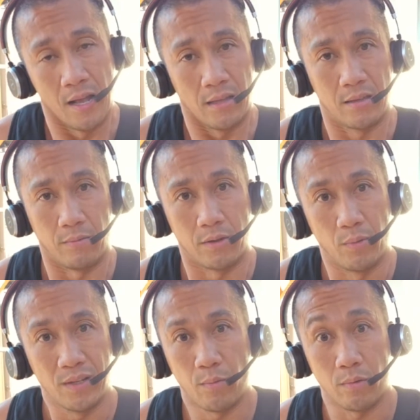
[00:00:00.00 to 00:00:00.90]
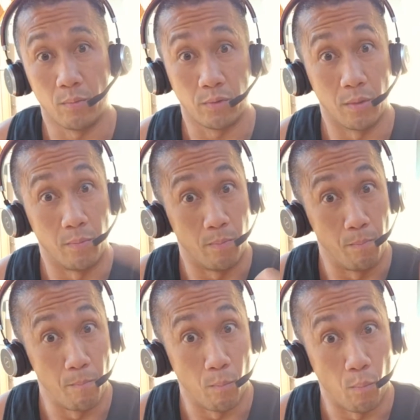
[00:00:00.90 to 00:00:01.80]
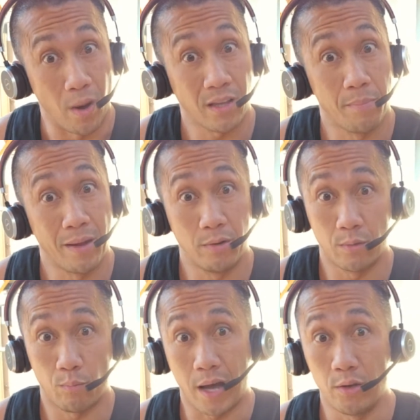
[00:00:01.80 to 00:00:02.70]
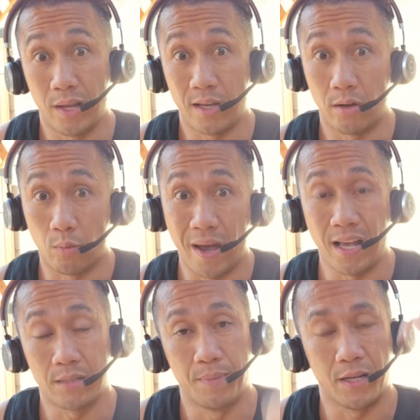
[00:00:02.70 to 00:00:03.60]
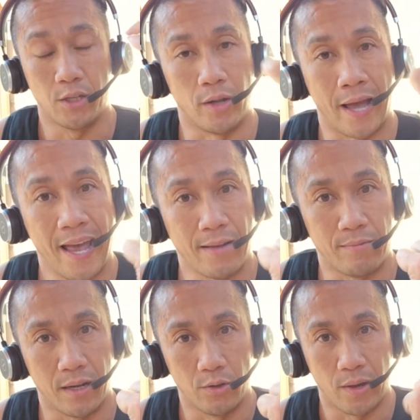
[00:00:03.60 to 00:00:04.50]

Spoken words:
The reason the one of the main reasons why you let go of the weight is because your hand, right?